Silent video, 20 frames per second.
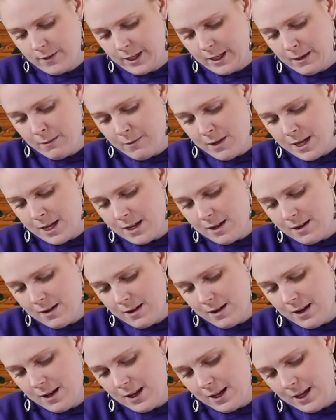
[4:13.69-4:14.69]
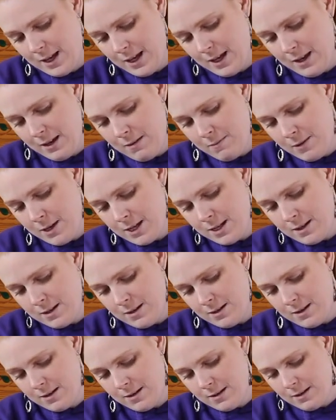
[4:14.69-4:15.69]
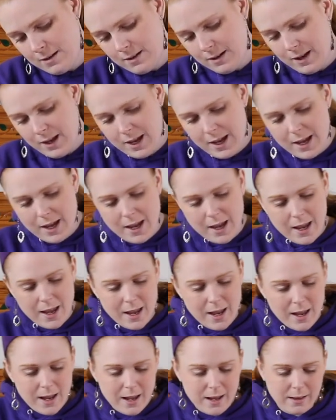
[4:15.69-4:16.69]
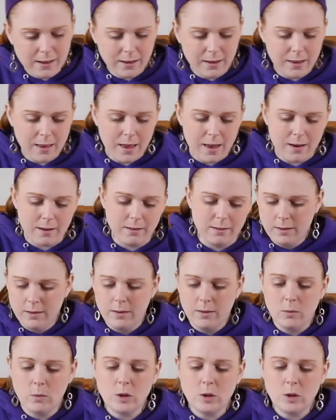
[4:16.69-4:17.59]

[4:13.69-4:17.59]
Come on. Hey, look at that.